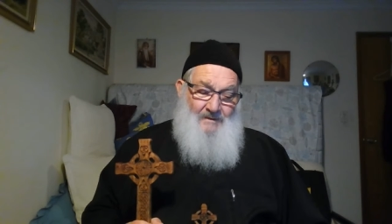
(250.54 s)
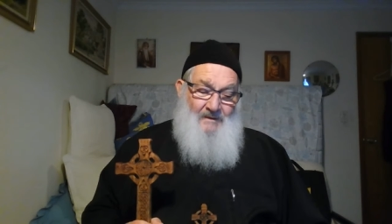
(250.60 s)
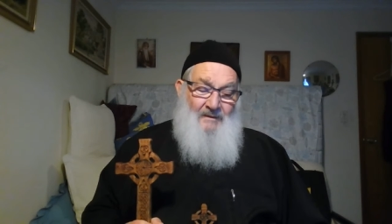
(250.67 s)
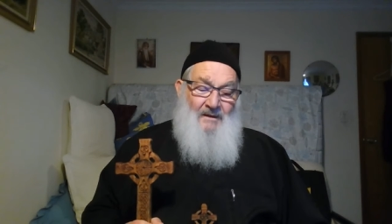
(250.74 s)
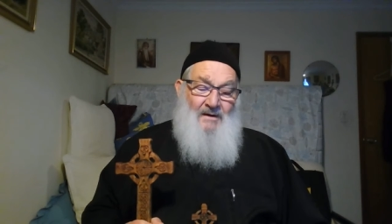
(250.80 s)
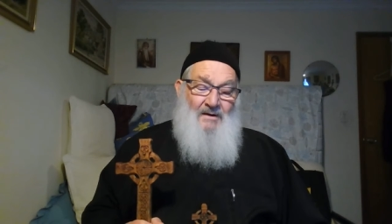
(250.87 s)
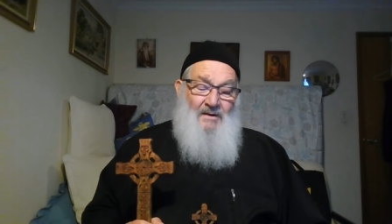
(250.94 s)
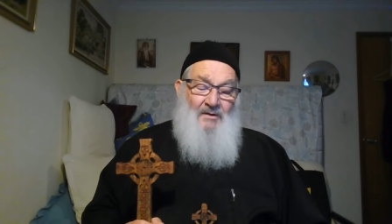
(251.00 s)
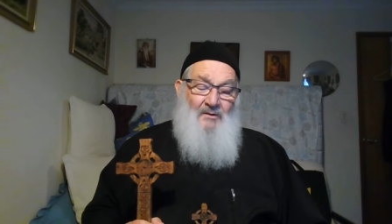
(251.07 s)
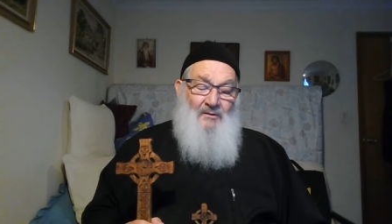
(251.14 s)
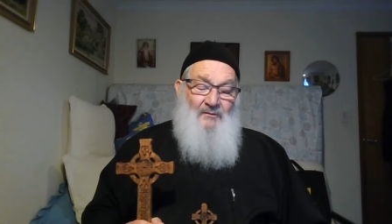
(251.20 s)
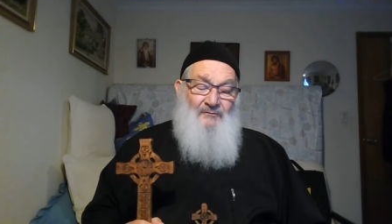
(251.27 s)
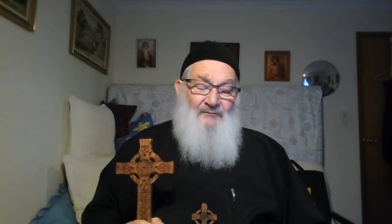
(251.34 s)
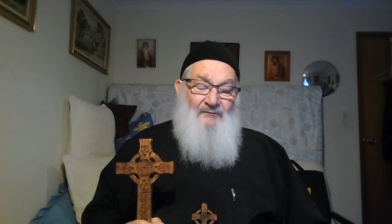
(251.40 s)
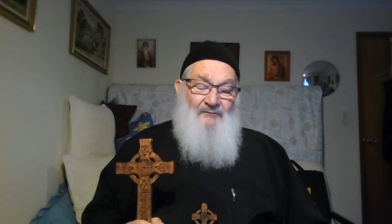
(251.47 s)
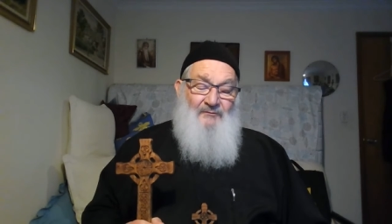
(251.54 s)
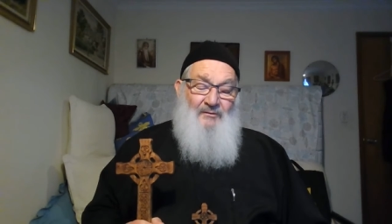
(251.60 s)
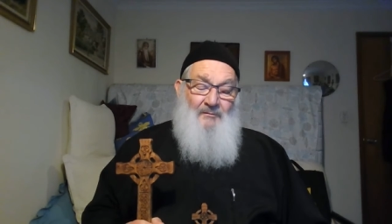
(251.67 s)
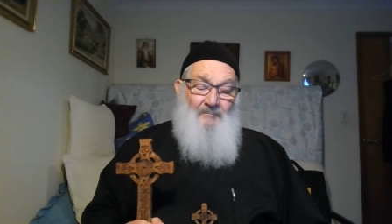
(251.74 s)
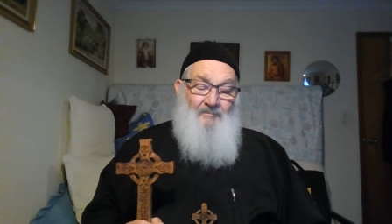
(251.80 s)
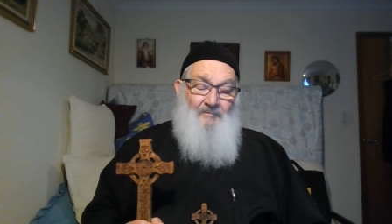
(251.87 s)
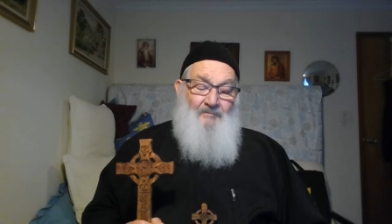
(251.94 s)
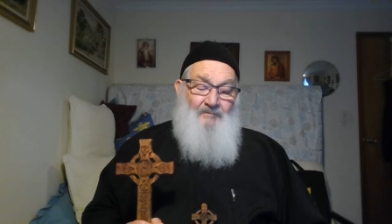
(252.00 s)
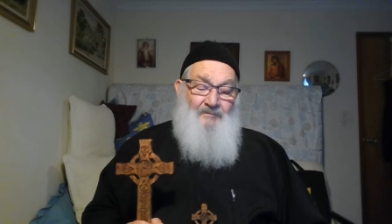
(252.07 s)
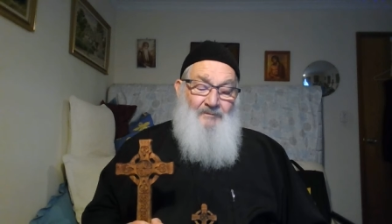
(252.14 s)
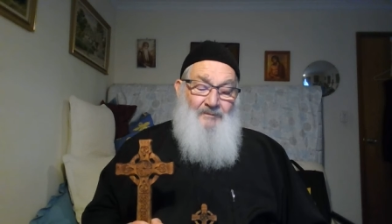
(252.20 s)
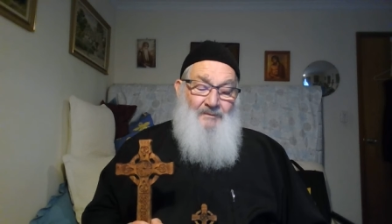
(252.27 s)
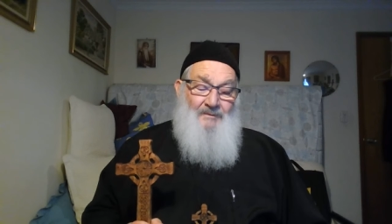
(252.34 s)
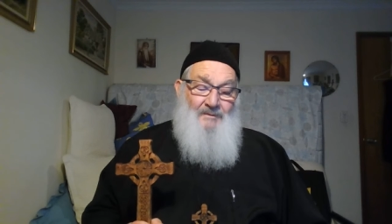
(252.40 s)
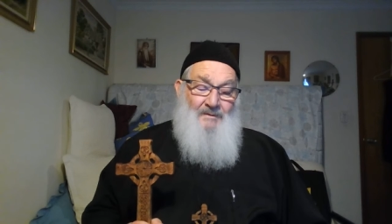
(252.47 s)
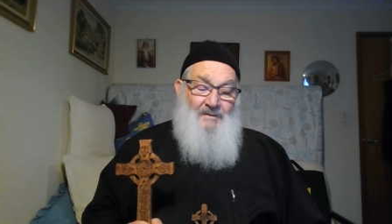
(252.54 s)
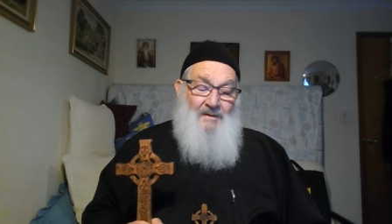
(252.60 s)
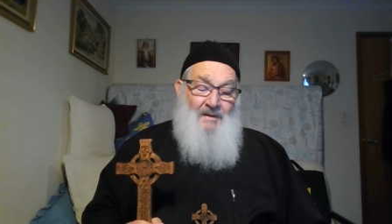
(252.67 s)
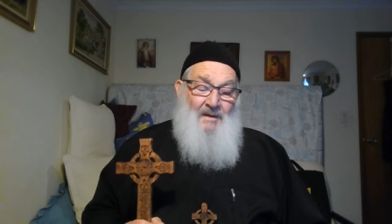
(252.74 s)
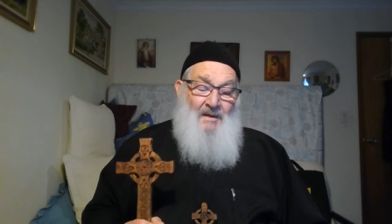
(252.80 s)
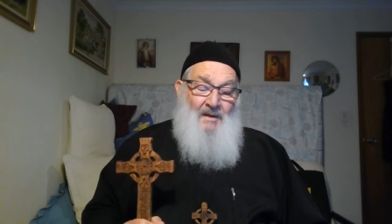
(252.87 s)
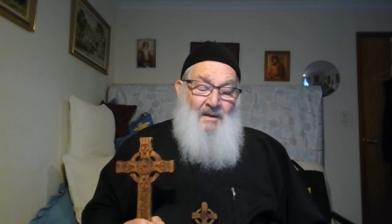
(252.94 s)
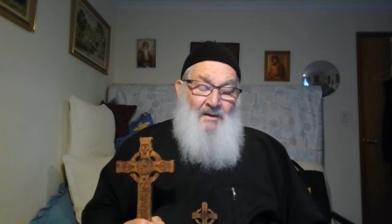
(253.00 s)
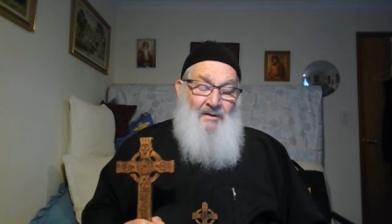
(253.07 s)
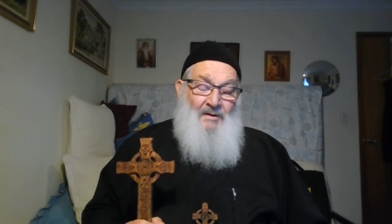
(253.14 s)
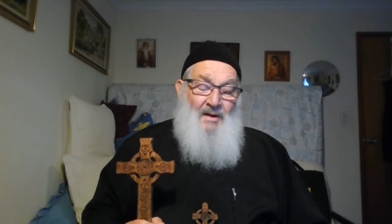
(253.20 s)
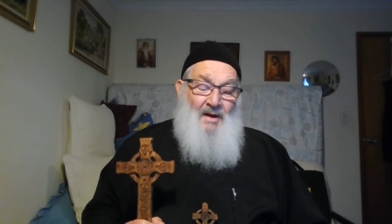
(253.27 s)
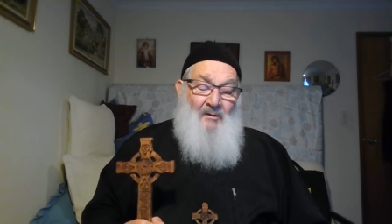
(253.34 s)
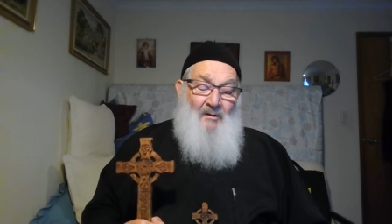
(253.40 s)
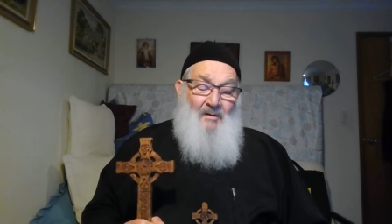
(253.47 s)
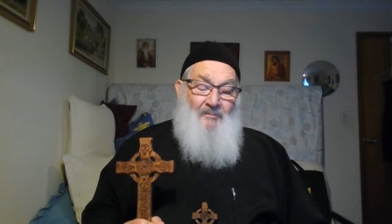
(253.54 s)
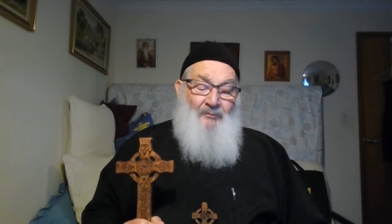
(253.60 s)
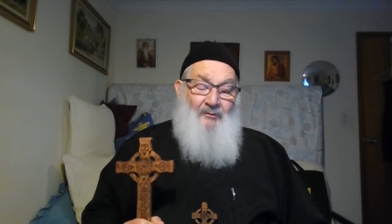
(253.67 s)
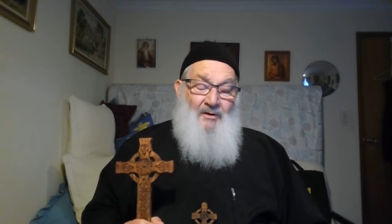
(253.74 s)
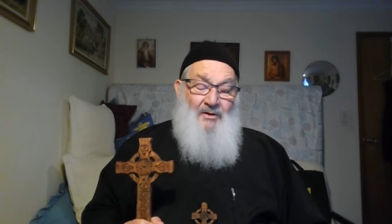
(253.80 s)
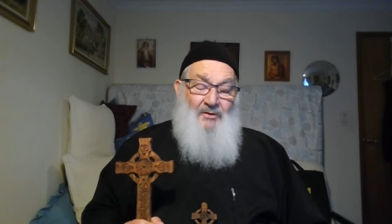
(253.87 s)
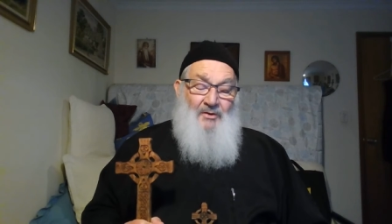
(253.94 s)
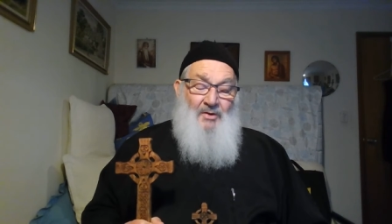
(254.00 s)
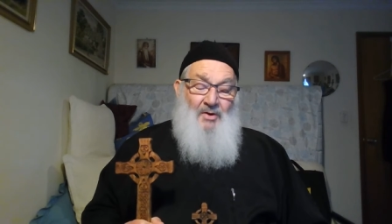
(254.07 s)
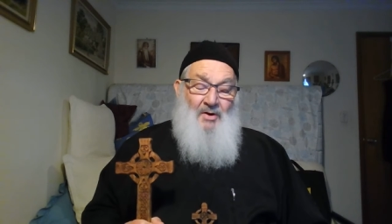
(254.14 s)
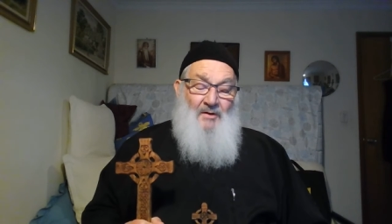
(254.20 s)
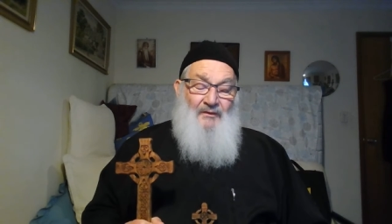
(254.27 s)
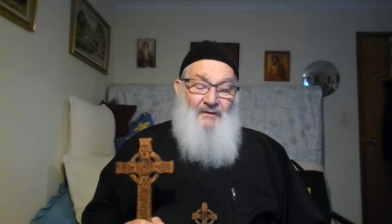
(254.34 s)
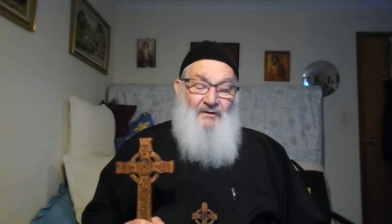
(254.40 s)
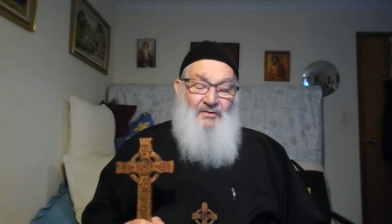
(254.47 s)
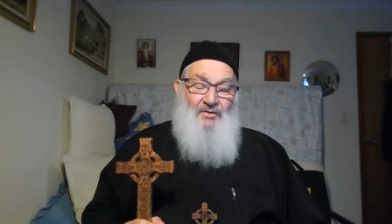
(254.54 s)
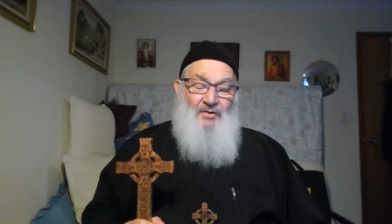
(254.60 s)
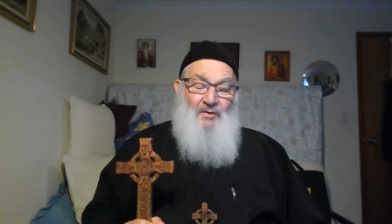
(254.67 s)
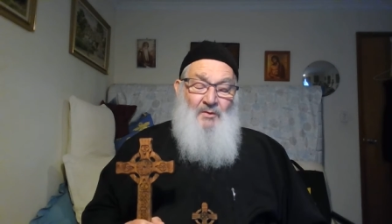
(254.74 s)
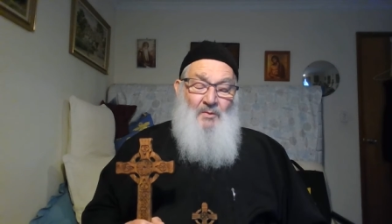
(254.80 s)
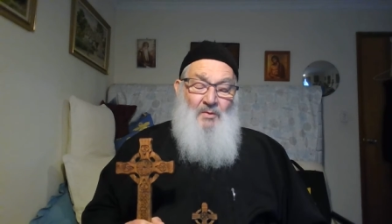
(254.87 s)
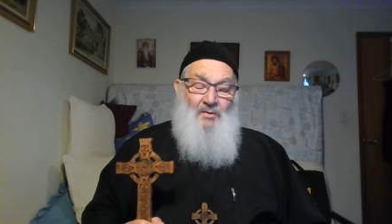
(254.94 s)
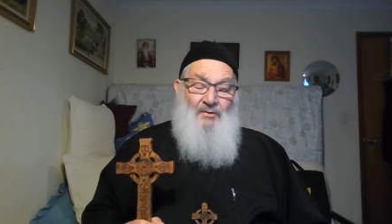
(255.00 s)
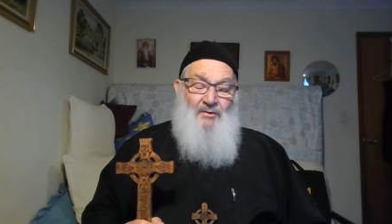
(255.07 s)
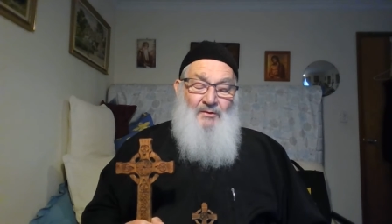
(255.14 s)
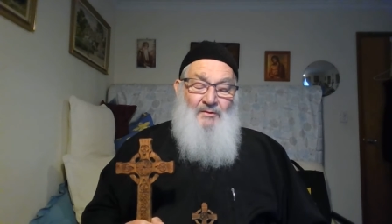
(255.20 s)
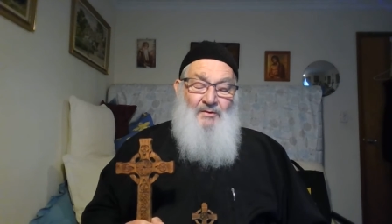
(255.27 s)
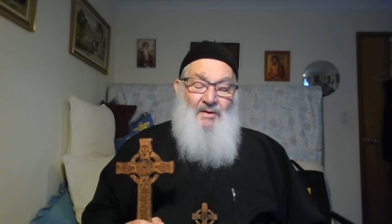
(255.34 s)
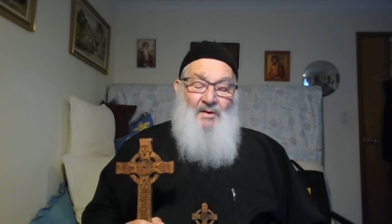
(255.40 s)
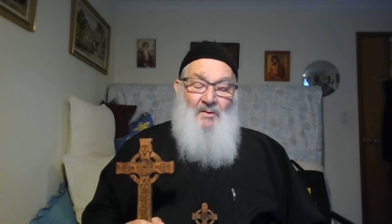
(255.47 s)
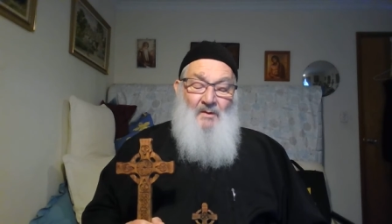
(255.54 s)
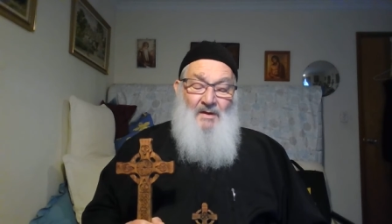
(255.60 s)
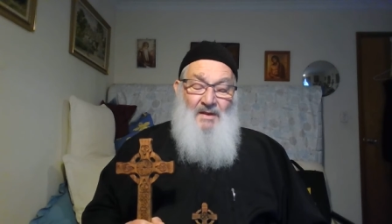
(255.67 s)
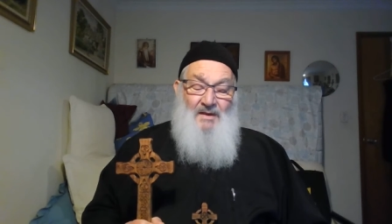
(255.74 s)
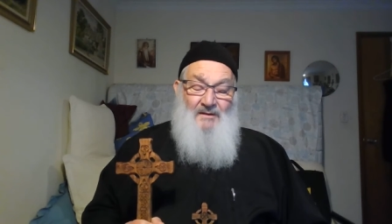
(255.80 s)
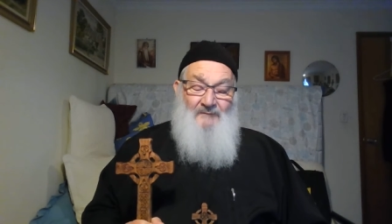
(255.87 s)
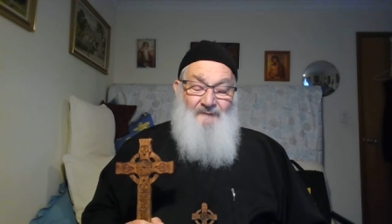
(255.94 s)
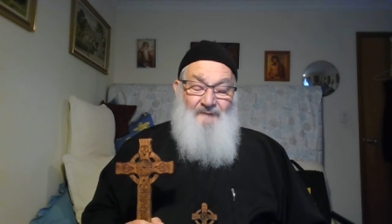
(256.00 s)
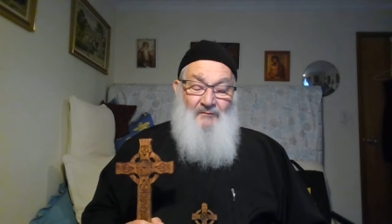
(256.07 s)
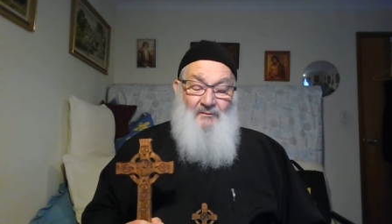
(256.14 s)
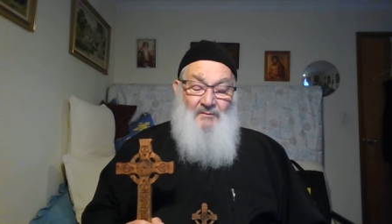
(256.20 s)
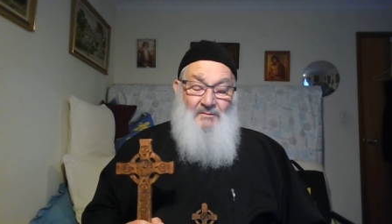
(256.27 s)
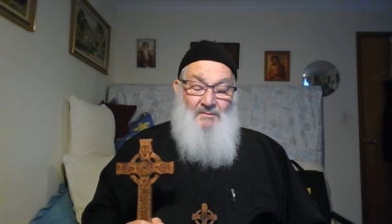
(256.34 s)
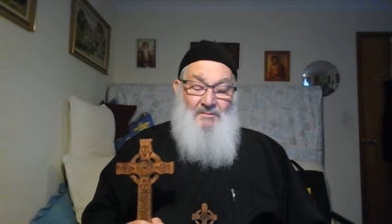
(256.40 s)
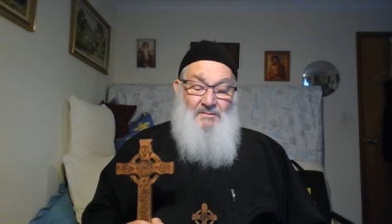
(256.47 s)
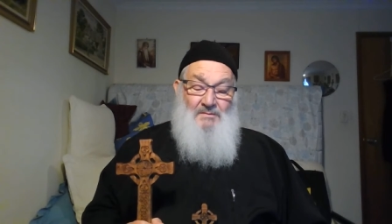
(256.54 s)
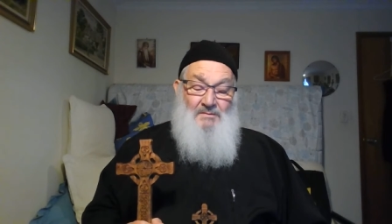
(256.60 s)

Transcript: And then he urges them Now I pray to God that you will do no evil,